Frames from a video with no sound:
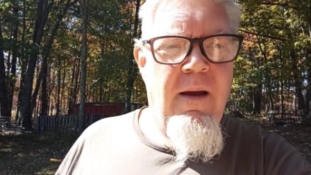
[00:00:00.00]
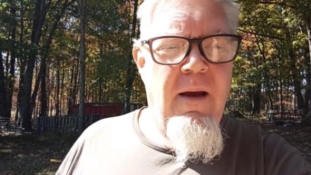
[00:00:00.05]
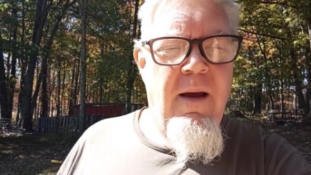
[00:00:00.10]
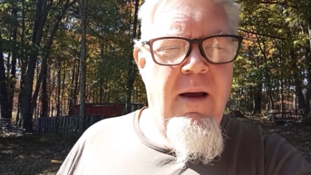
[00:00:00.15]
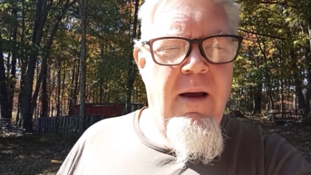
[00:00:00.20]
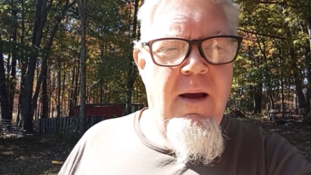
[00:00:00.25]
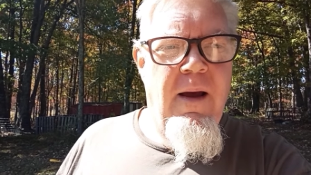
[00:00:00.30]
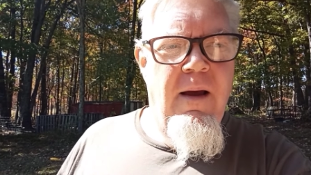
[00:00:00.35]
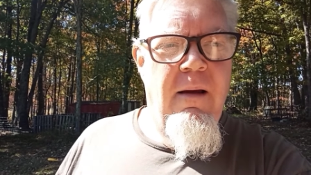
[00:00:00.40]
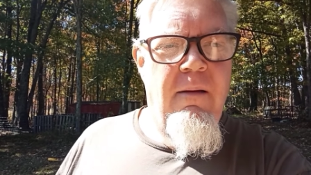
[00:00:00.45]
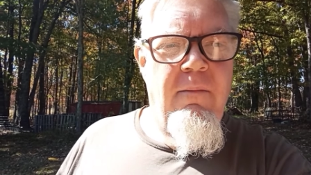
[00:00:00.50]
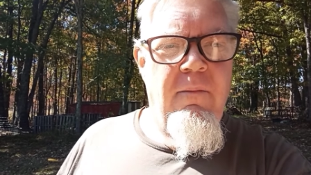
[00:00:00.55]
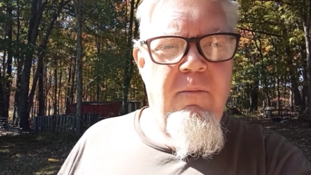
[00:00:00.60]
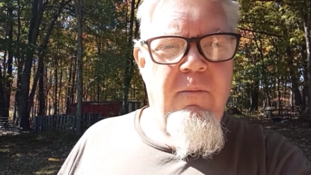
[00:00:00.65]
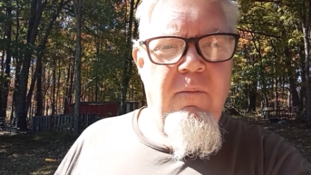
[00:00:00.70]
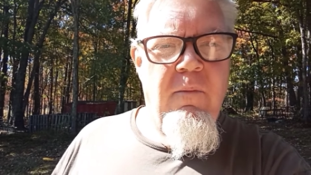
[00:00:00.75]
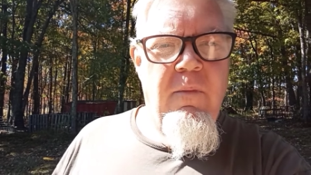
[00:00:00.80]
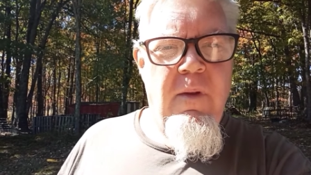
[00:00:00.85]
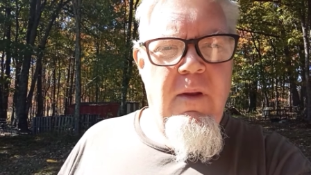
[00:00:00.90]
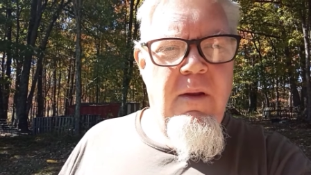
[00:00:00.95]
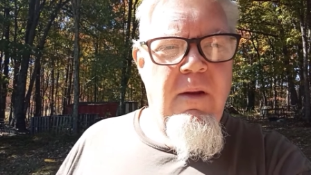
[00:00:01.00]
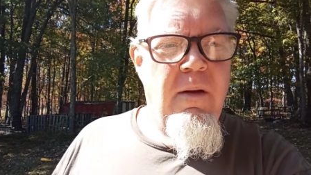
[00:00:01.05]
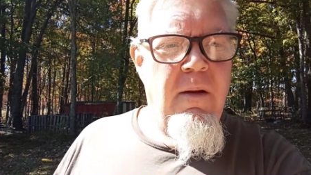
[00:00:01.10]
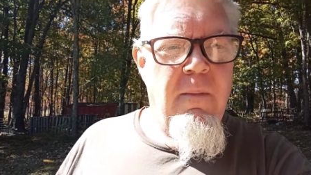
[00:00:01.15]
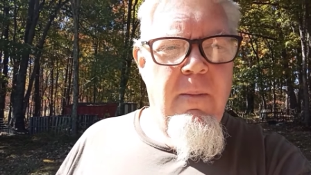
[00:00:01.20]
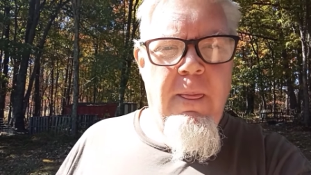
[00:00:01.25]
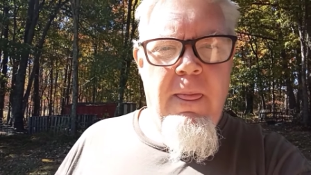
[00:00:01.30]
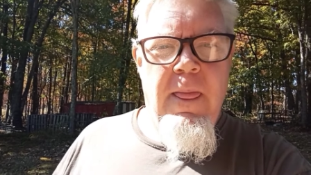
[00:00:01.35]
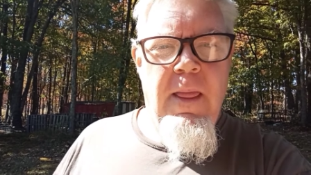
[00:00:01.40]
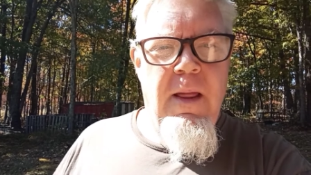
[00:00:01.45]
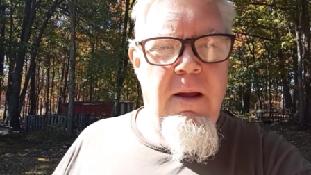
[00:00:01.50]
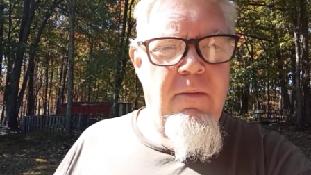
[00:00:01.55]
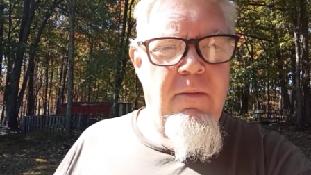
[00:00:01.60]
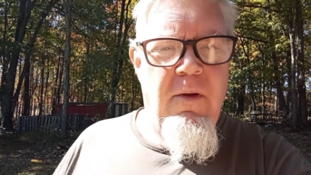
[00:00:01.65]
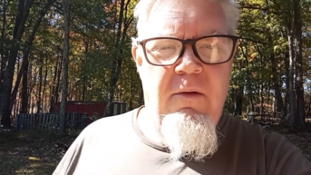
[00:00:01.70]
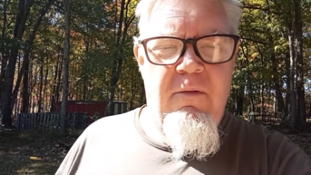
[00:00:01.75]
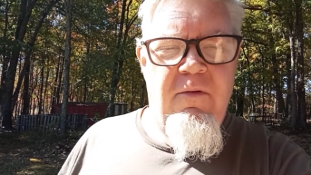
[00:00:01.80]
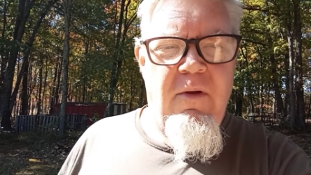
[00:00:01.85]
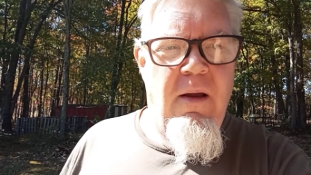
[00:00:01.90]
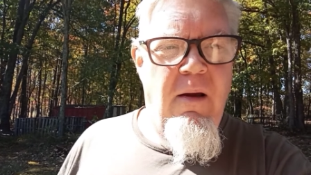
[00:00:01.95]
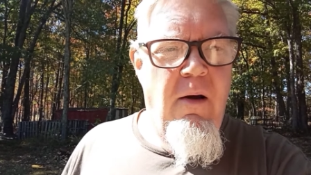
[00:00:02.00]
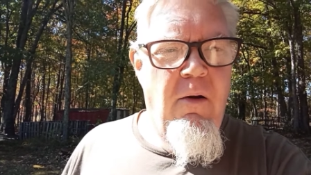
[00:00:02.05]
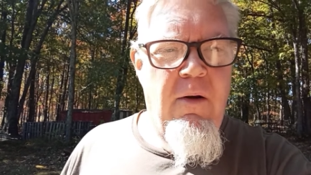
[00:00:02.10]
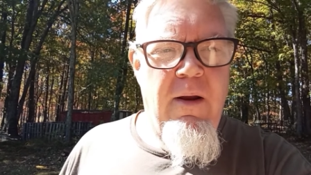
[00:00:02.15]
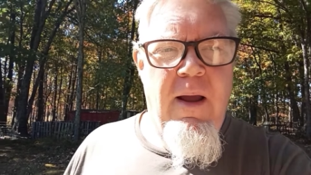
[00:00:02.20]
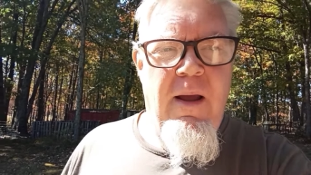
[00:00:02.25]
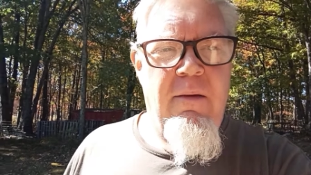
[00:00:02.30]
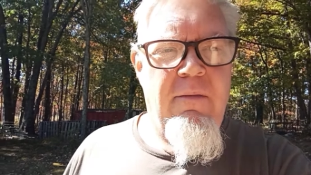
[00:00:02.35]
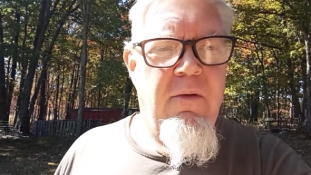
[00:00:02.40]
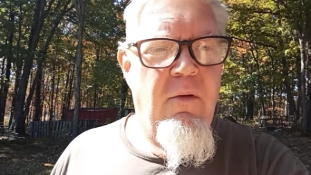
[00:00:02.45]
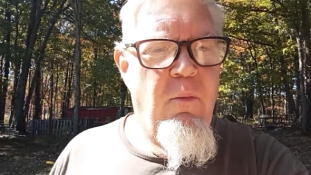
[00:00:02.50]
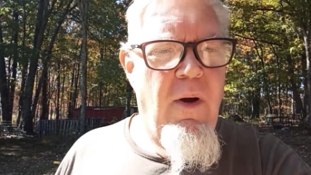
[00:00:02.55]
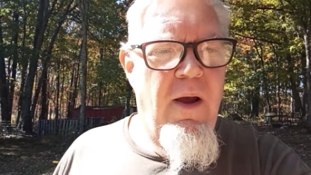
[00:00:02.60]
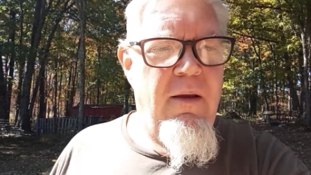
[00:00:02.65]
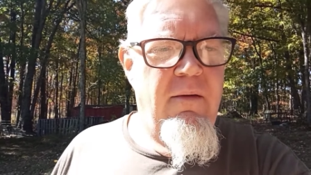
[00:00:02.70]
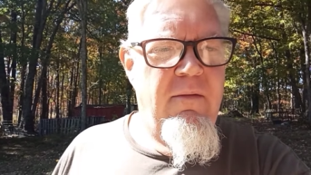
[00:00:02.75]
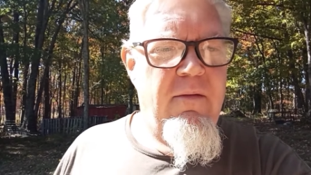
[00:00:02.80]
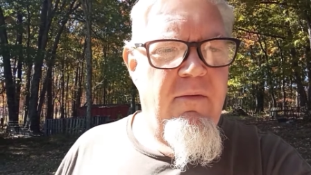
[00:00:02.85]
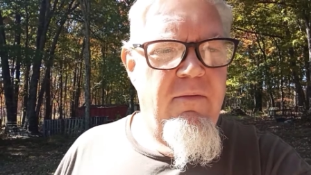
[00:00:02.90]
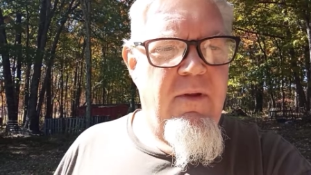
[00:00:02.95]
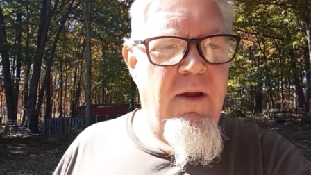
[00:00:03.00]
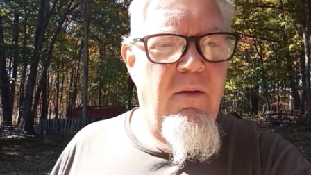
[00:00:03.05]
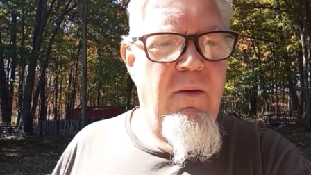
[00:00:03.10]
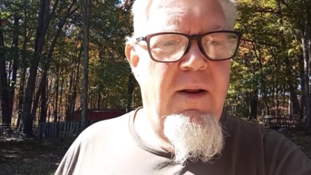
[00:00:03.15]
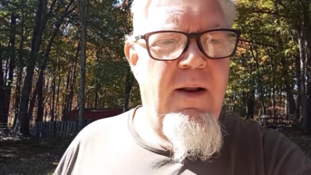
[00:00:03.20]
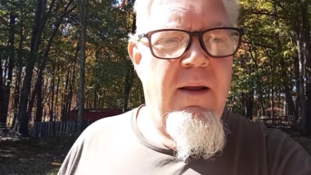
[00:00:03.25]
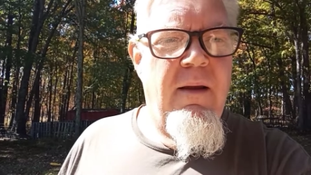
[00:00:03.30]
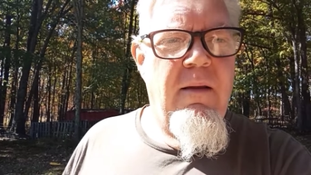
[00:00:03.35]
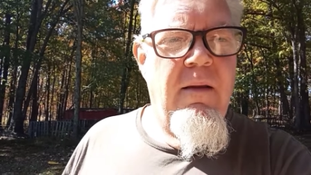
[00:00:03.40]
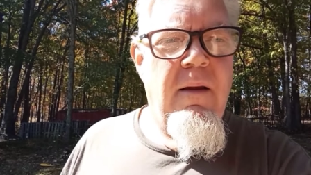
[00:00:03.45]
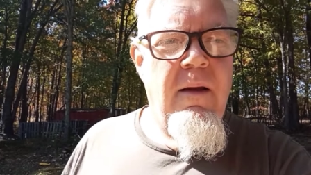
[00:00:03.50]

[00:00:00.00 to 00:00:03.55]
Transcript: there's all kinds of ways of doing it.